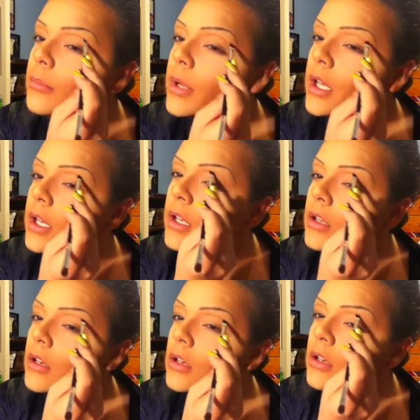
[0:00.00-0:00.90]

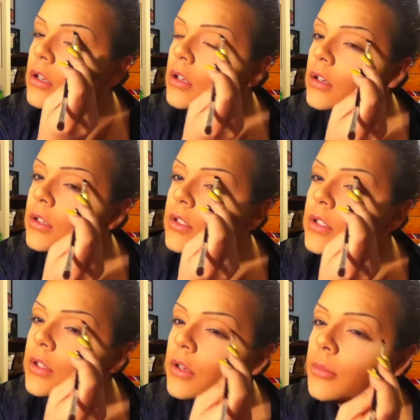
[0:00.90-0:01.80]
but
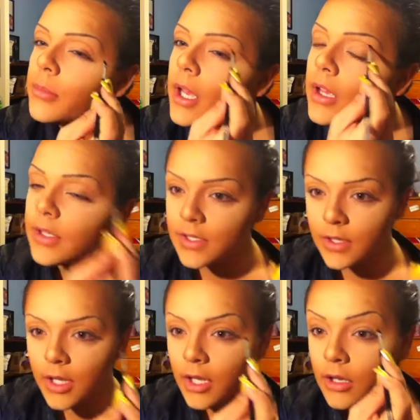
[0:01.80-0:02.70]
just do your
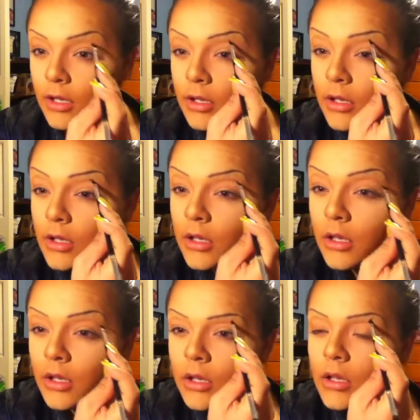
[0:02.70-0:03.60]
best. Like,
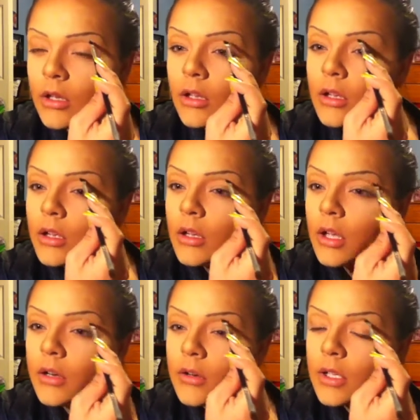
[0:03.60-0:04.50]

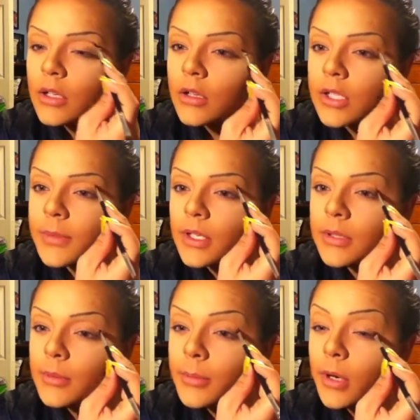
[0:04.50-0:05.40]
I don't expect
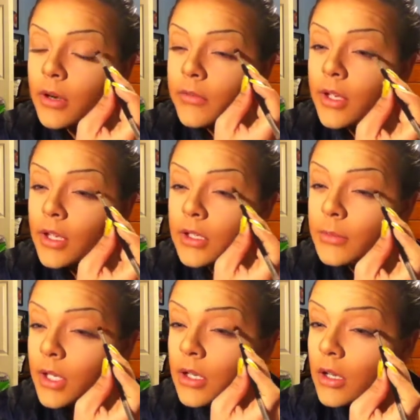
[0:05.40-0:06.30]
you to be perfect,
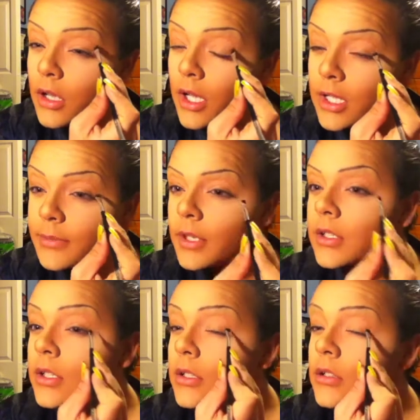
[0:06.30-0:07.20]
but I
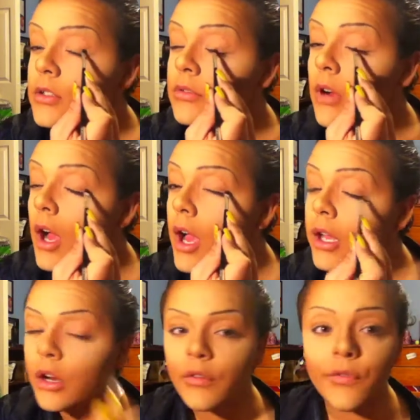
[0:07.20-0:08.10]
expect you to try
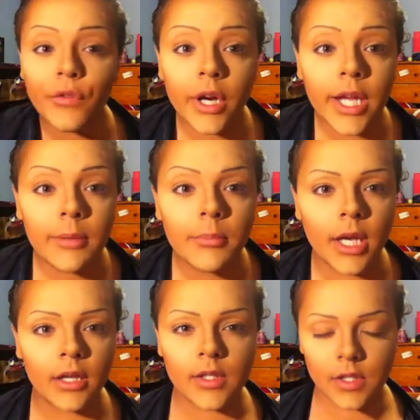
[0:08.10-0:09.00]
your freaking
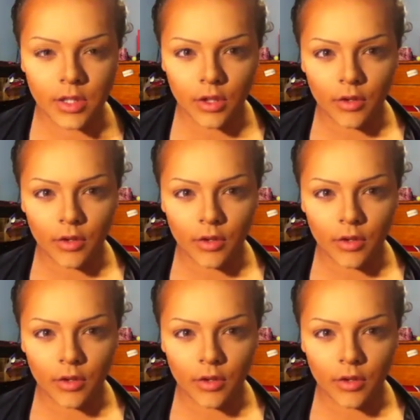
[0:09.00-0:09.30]
best.